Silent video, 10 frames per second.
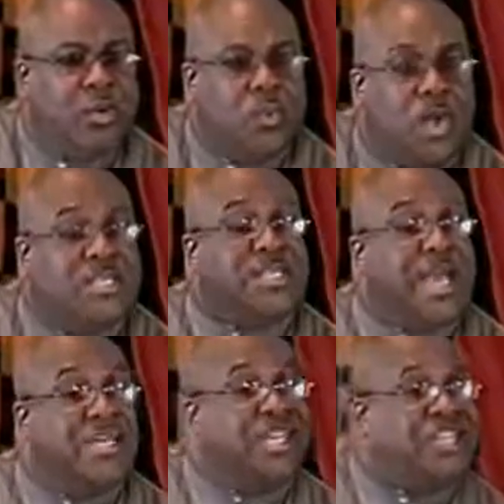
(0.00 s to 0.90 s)
was
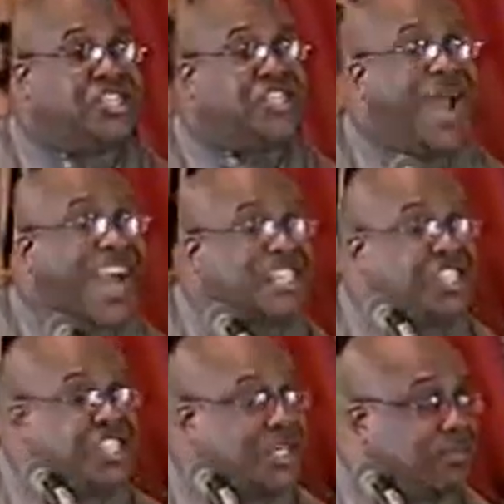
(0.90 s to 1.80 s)
a
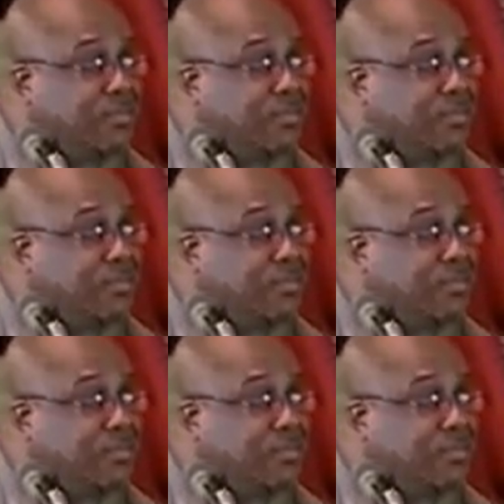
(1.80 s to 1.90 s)
distraction.